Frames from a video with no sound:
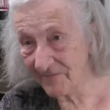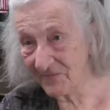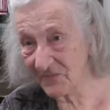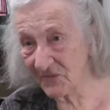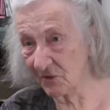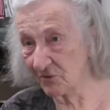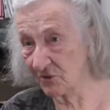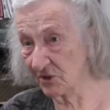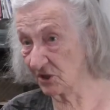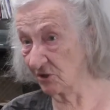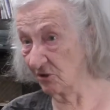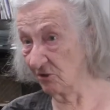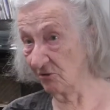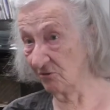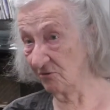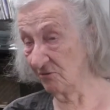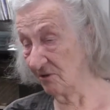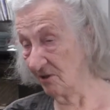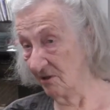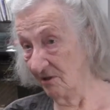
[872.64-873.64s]
So
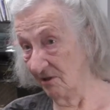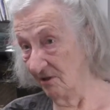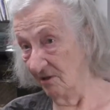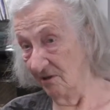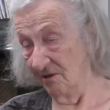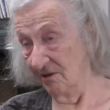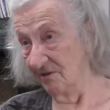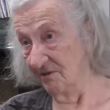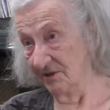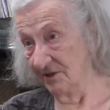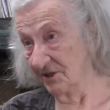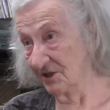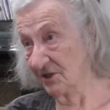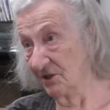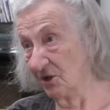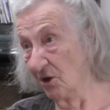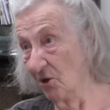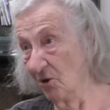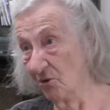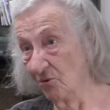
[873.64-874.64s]
there's
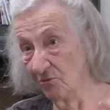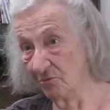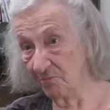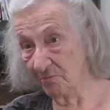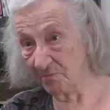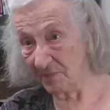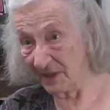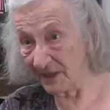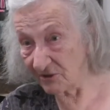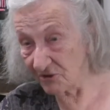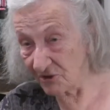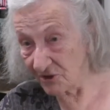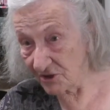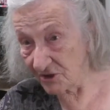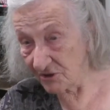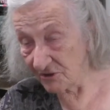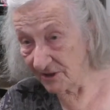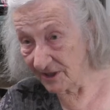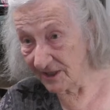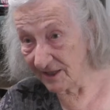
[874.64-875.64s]
no
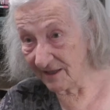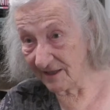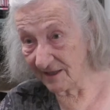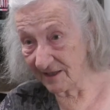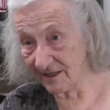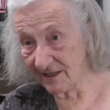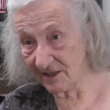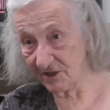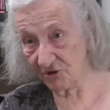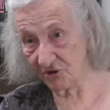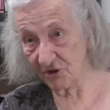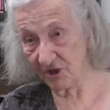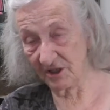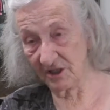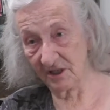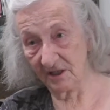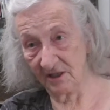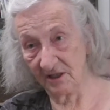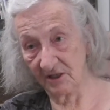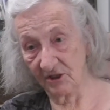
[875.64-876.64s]
pictures or anything.
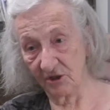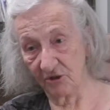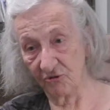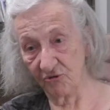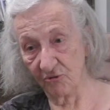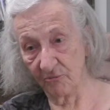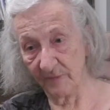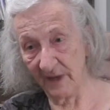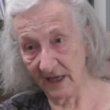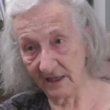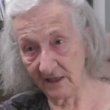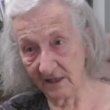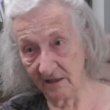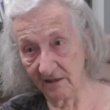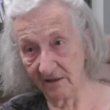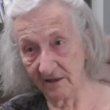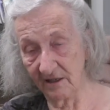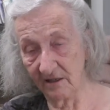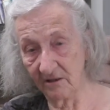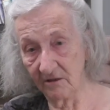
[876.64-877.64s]
It's a dramatic
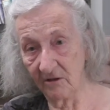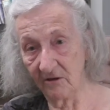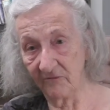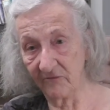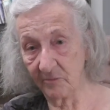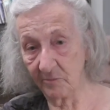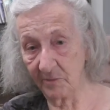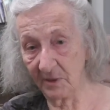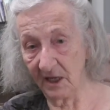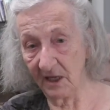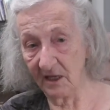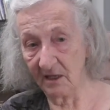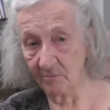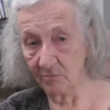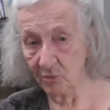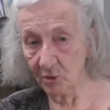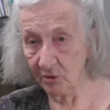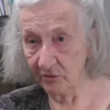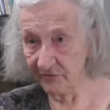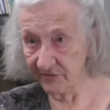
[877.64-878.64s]
thing of a player
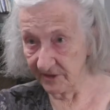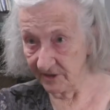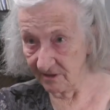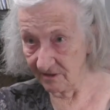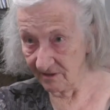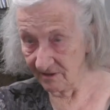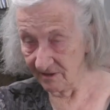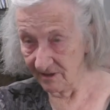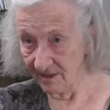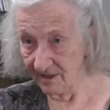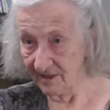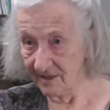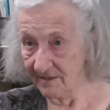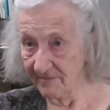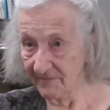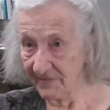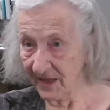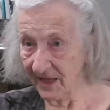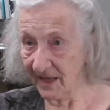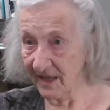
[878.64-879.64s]
moving
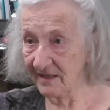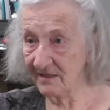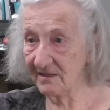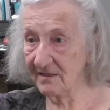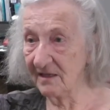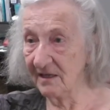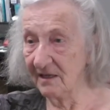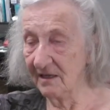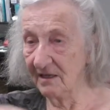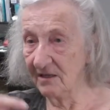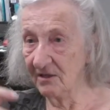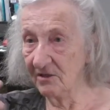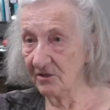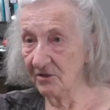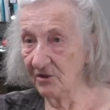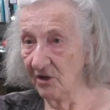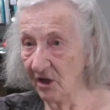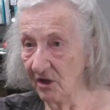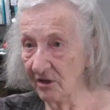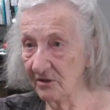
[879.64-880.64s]
and
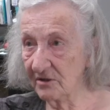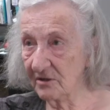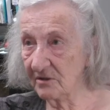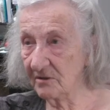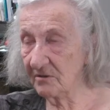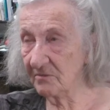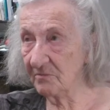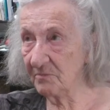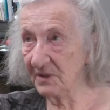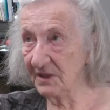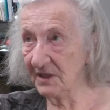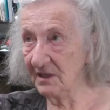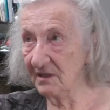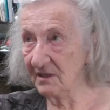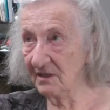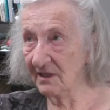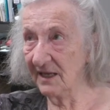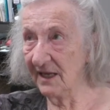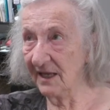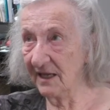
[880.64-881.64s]
not
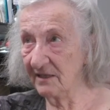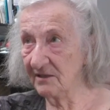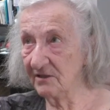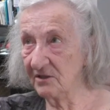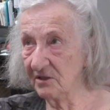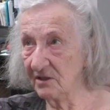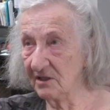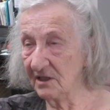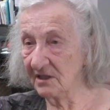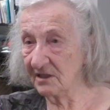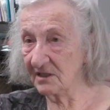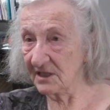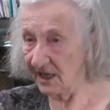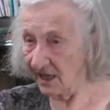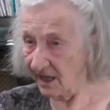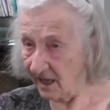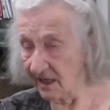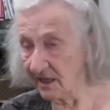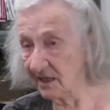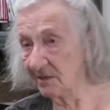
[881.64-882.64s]
being led
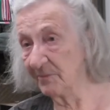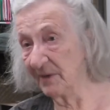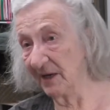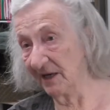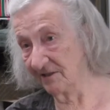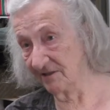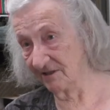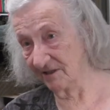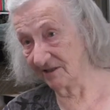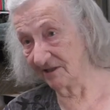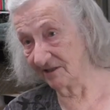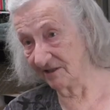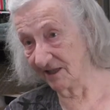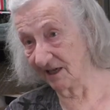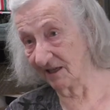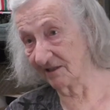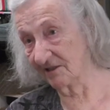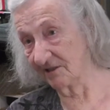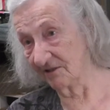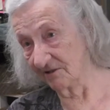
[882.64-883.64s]
entirely by the
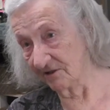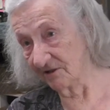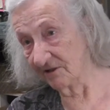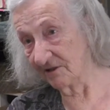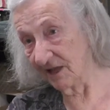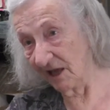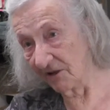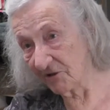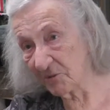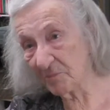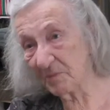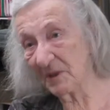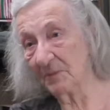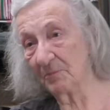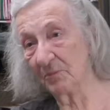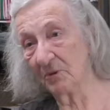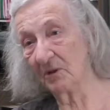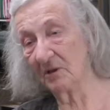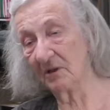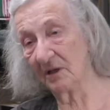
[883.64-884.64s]
conductor, that other
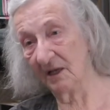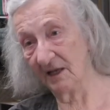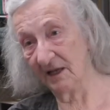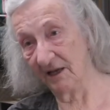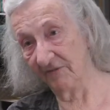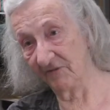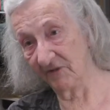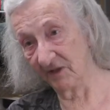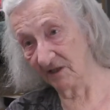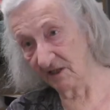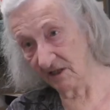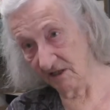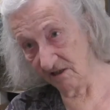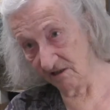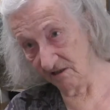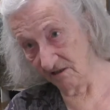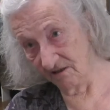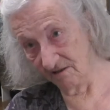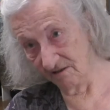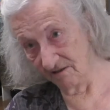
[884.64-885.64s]
people have the
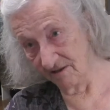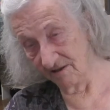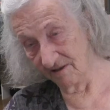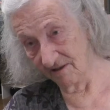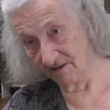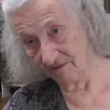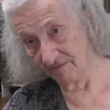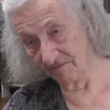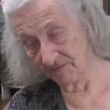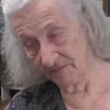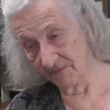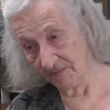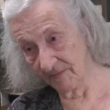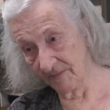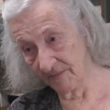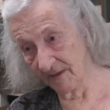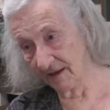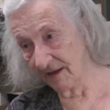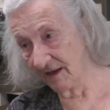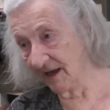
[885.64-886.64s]
lead.
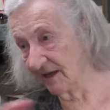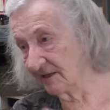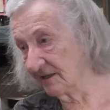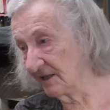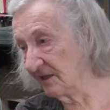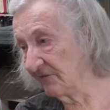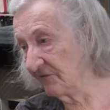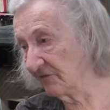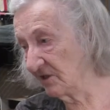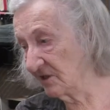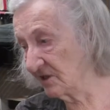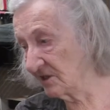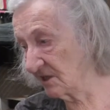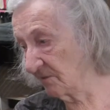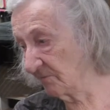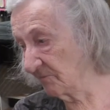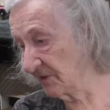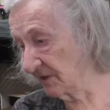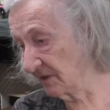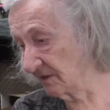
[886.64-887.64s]
And even in
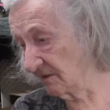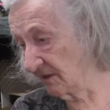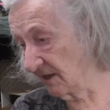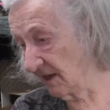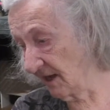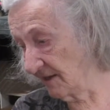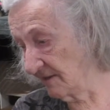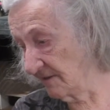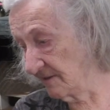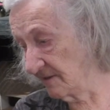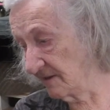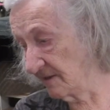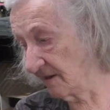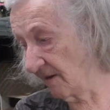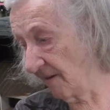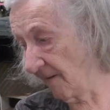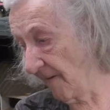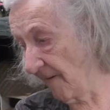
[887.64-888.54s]
something like